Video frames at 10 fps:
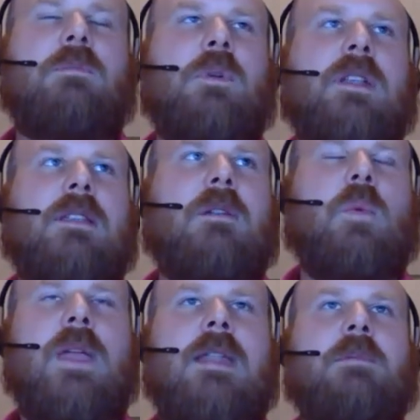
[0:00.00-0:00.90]
predicted a
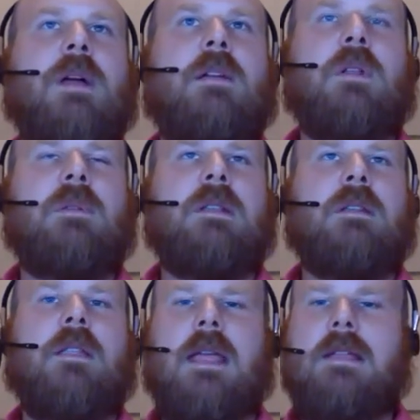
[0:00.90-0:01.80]
win, it probably would have been
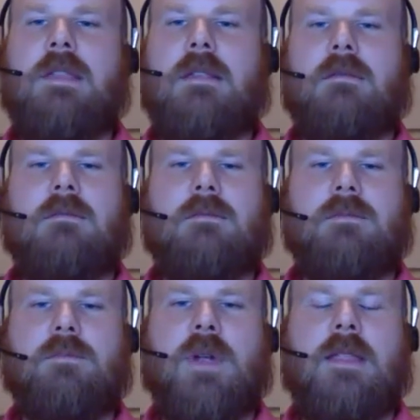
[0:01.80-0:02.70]
like, I think
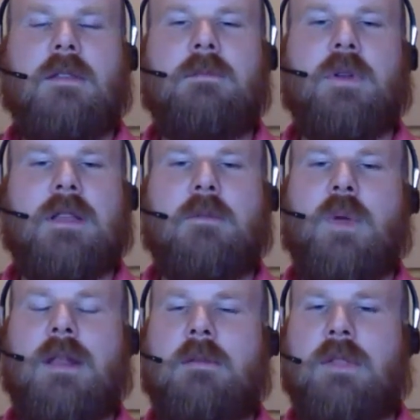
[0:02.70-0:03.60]
Brian, you did predict a
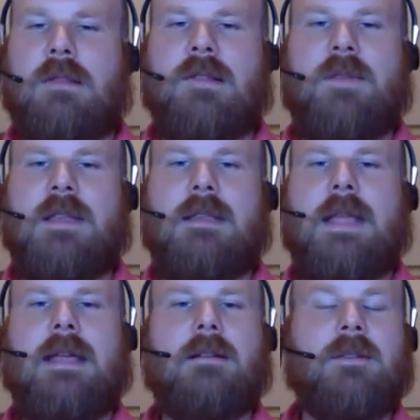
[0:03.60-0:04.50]
win and it was like
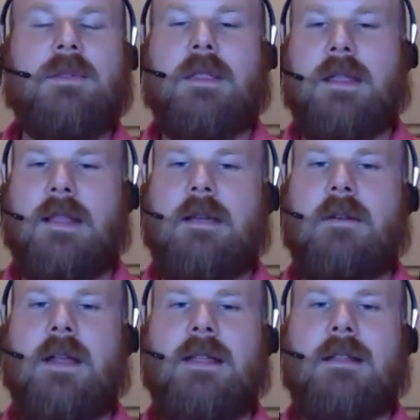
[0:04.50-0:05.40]
17-10 or something like that,
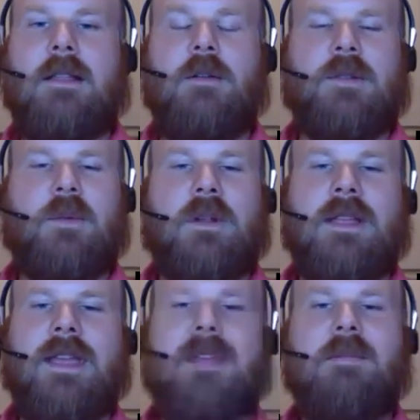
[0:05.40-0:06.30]
right? Like a low scoring
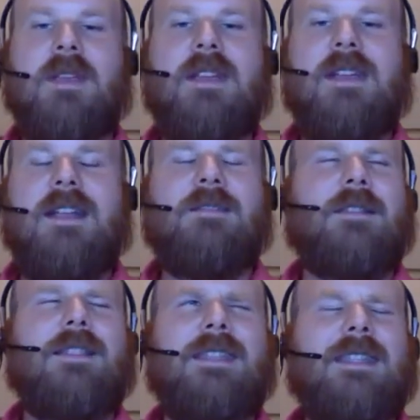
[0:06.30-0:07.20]
game. And so
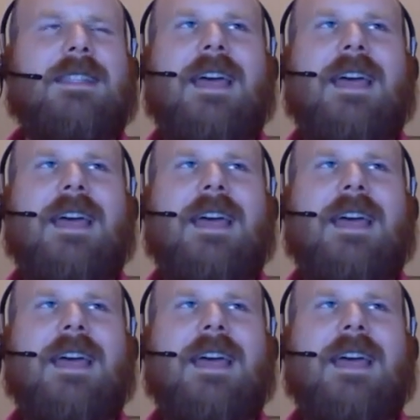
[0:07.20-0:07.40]
they did,